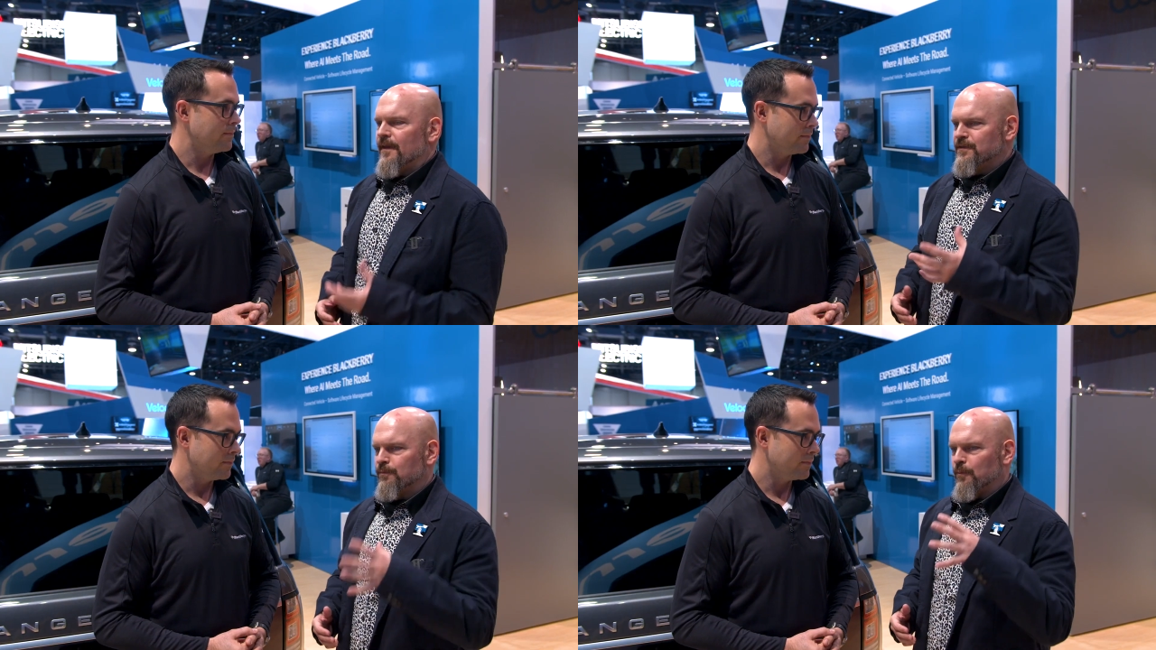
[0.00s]
Speaker 1: Now
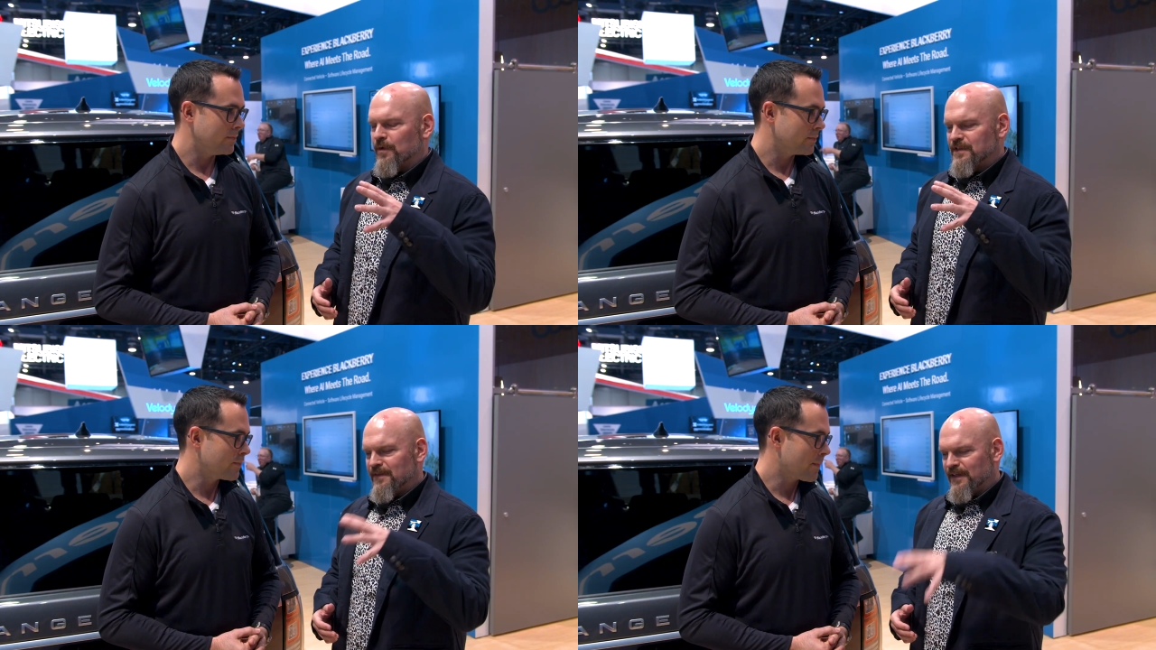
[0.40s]
that's
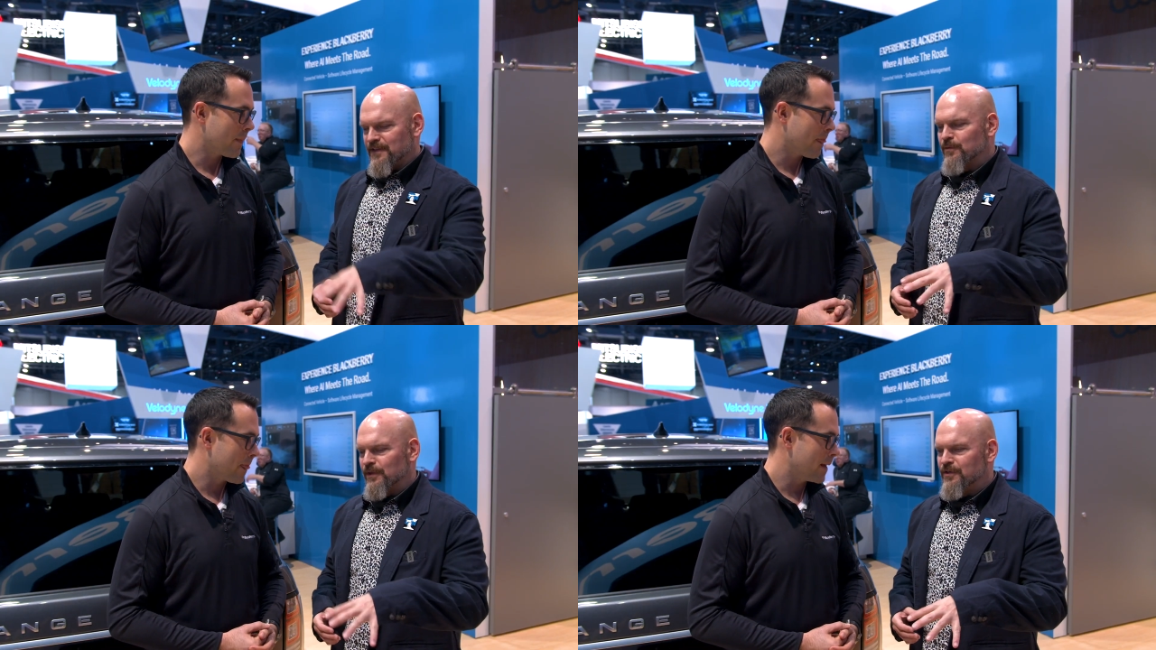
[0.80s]
what I
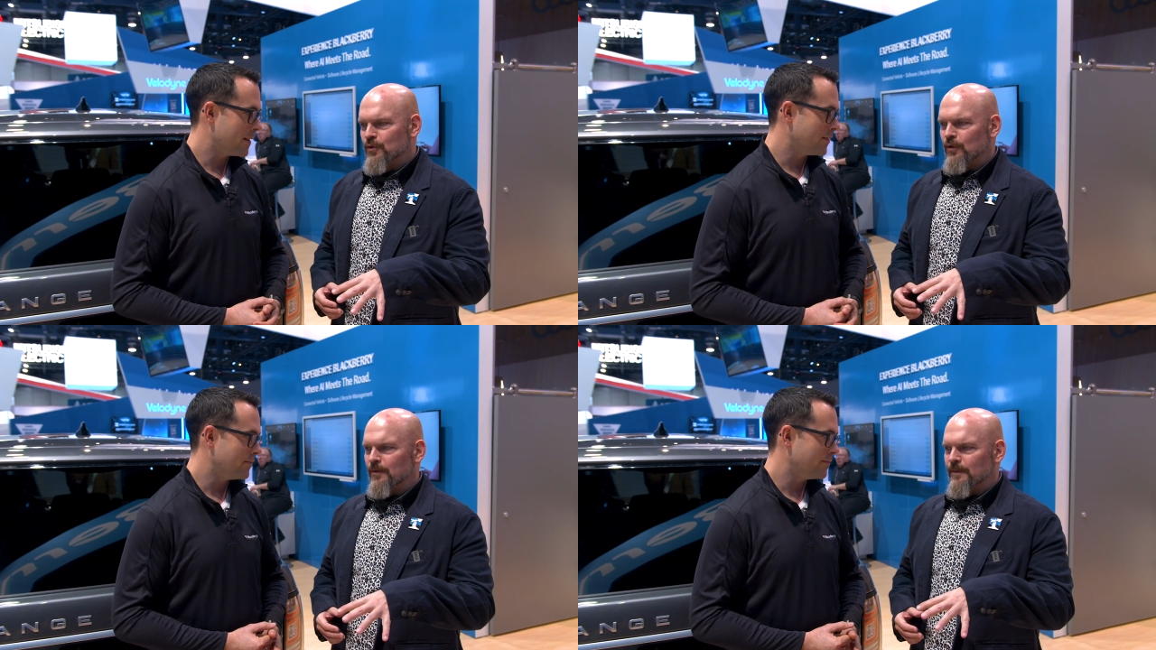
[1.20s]
think is really
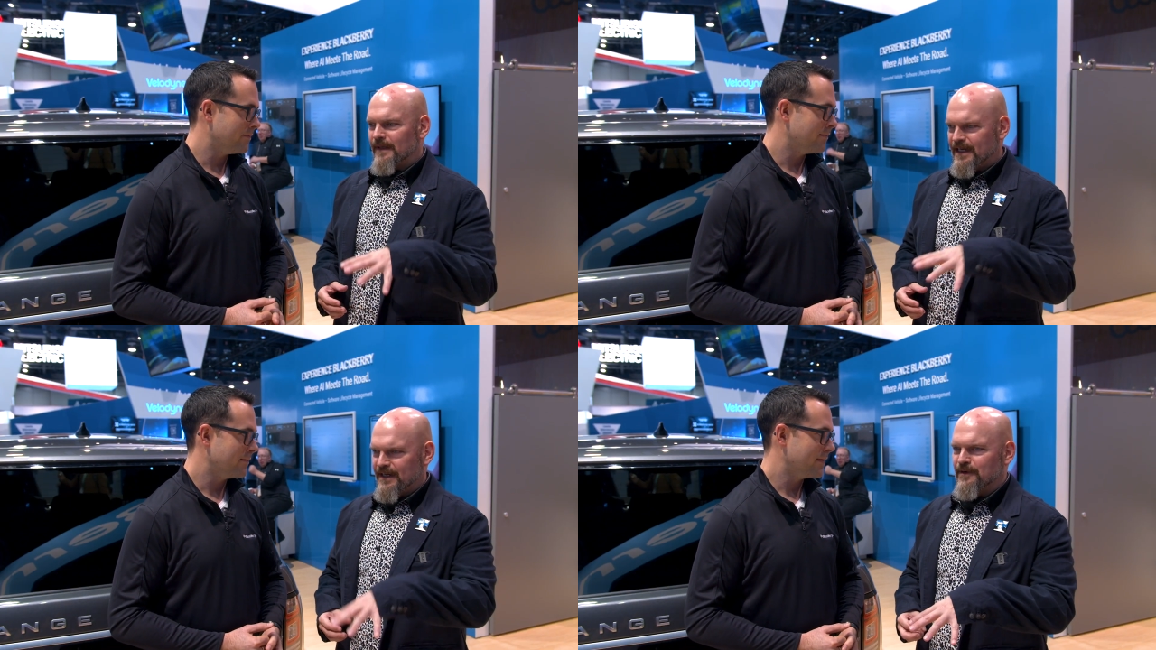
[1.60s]
cool
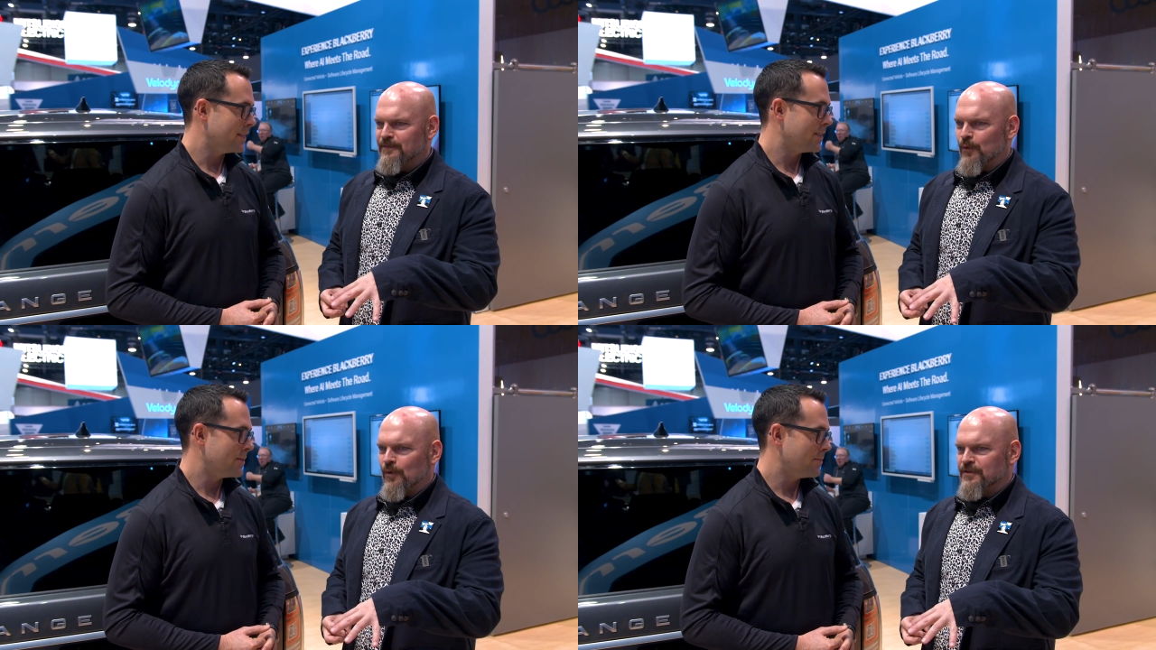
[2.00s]
here
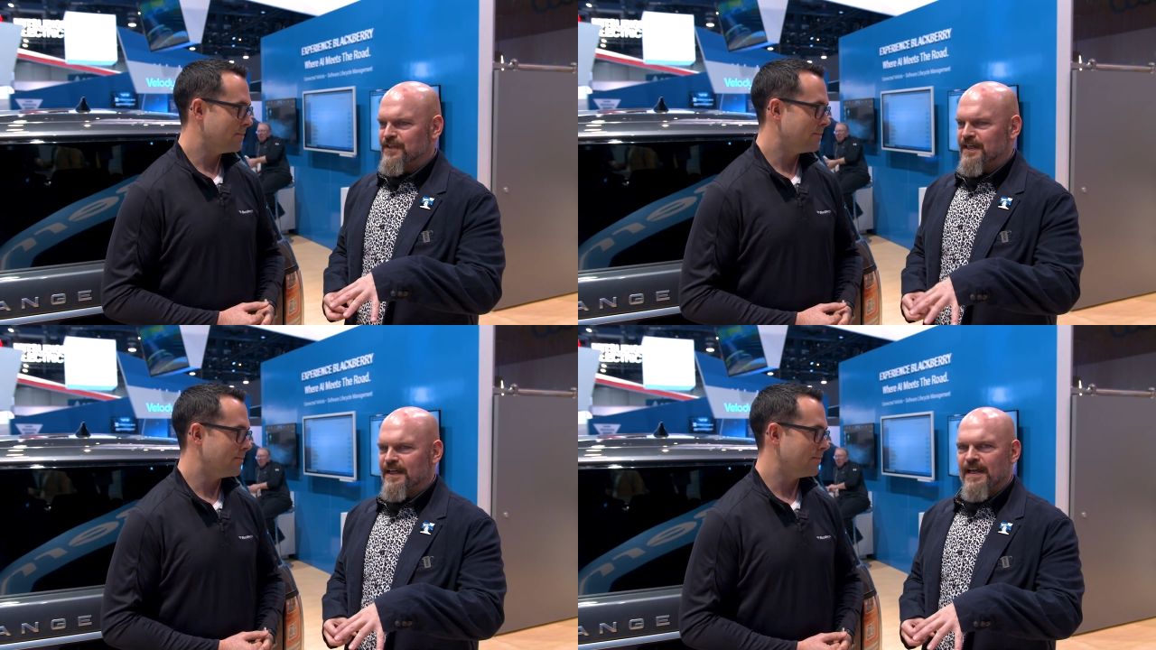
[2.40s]
for
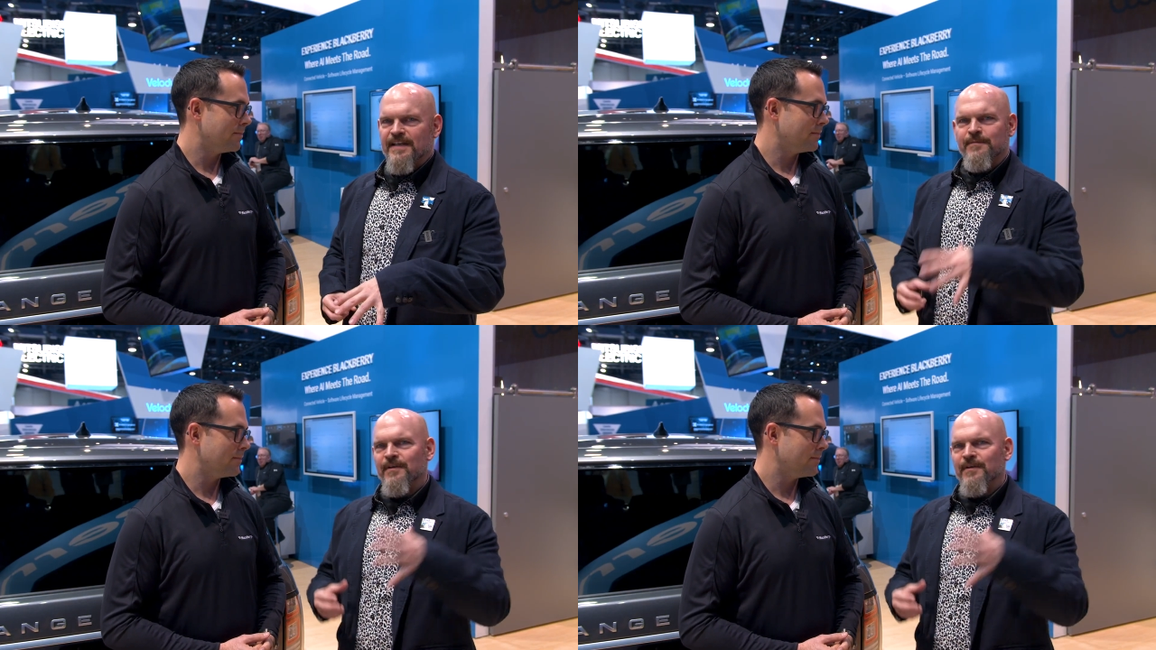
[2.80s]
C E S.